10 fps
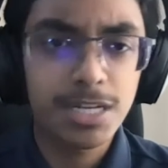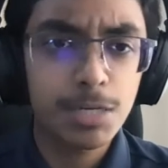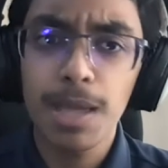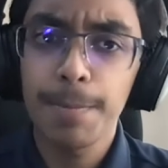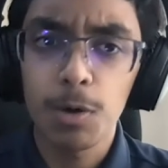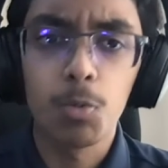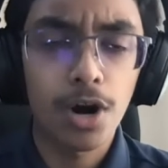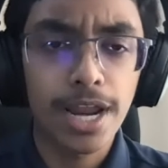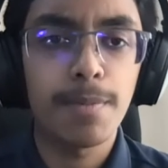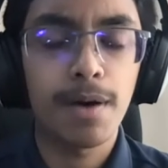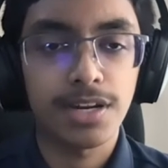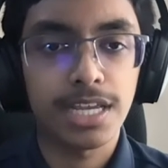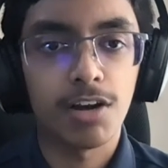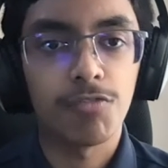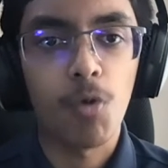be a bit worried about
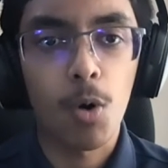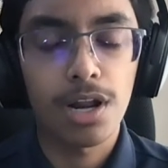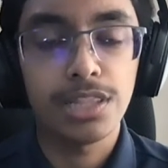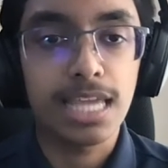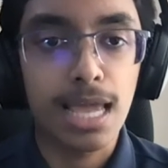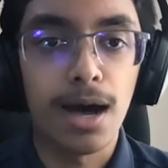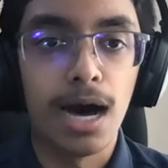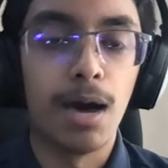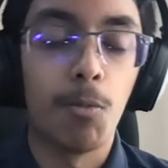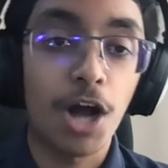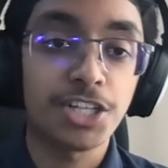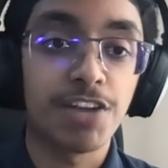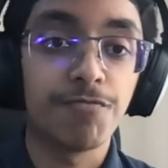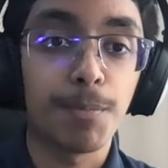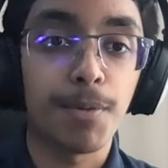here for the
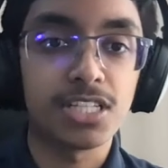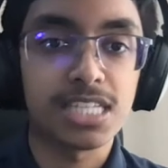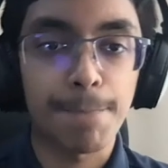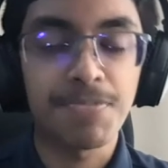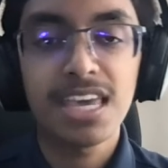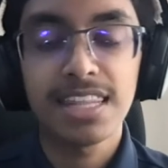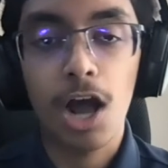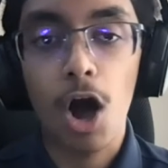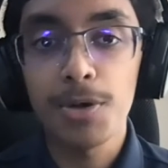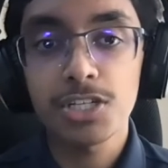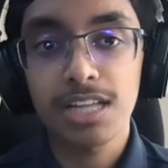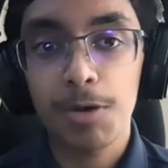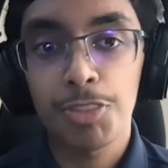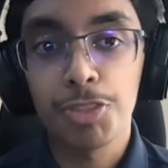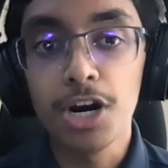Washington Football Team. They almost allowed
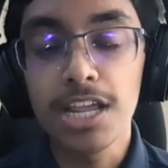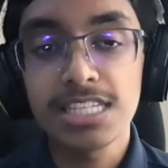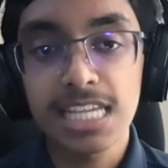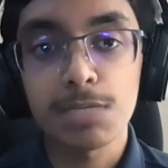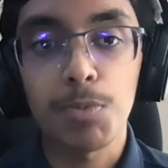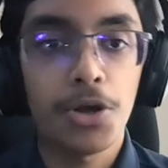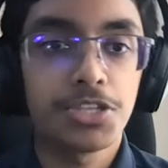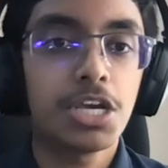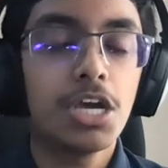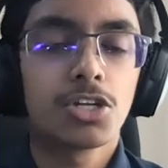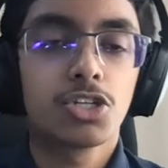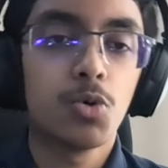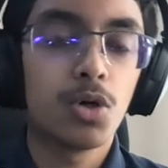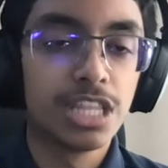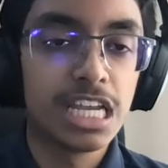36 points
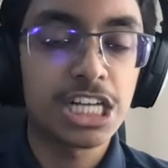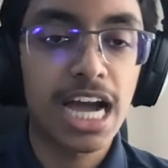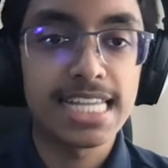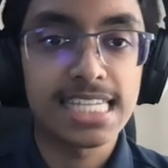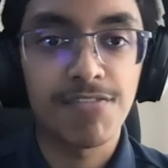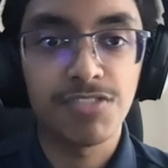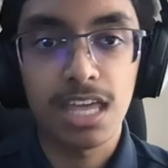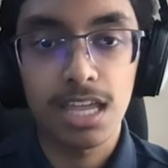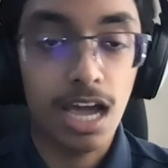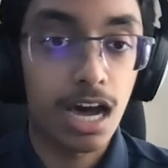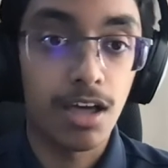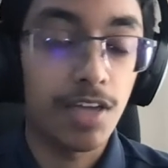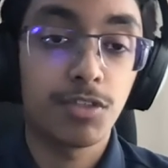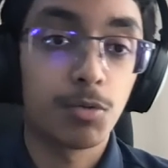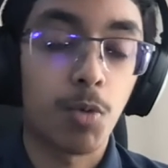to the Giants. If
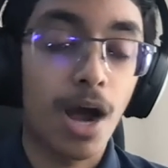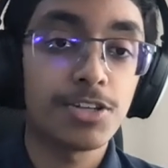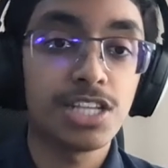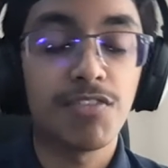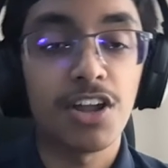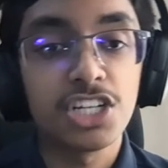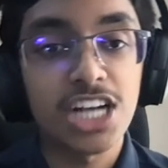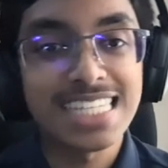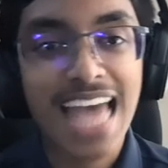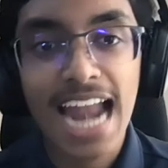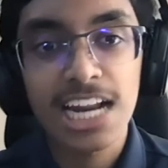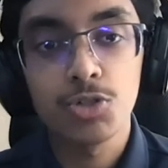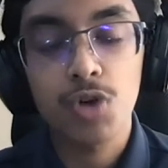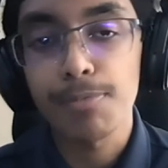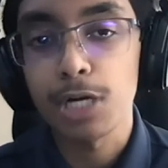the wide receiver on the Giants hadn't
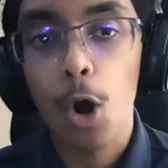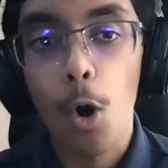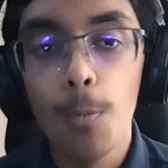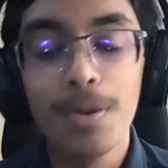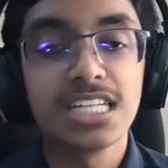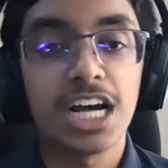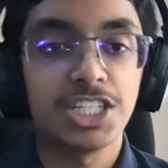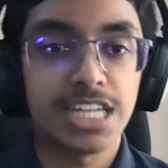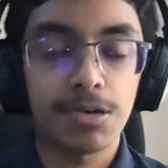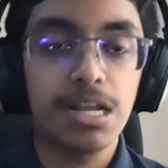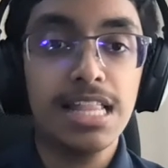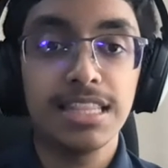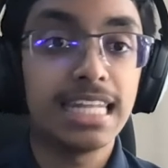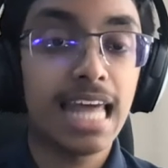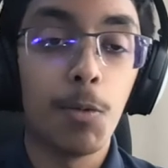dropped an open touchdown,
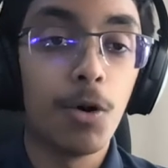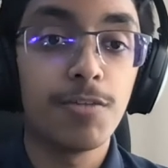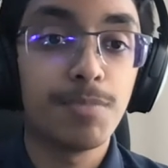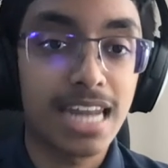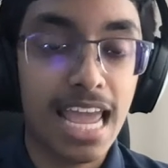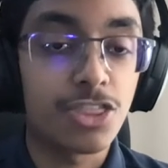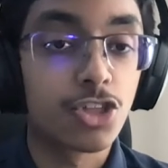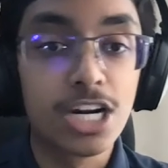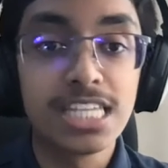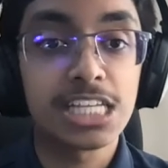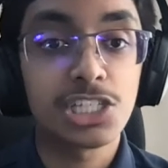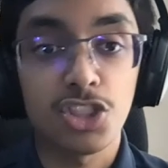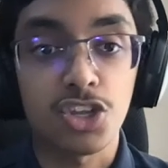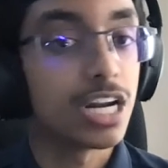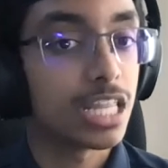then that would have been a
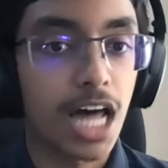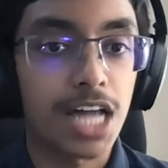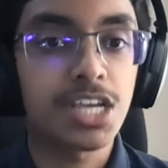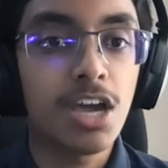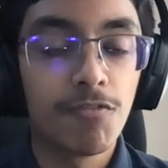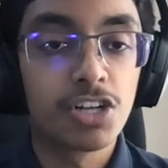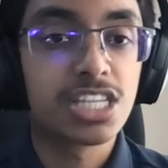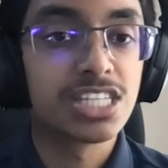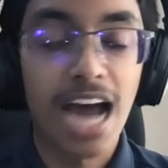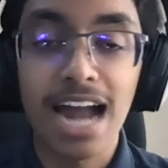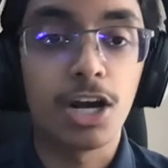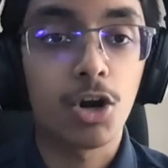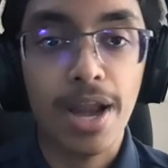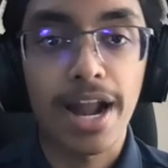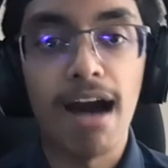36-30 loss versus not a
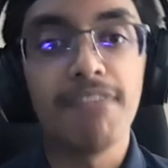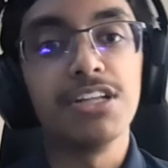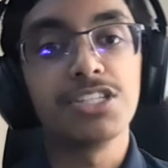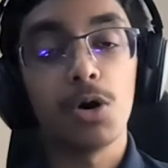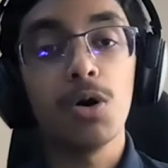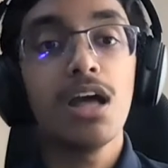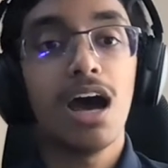great offense. So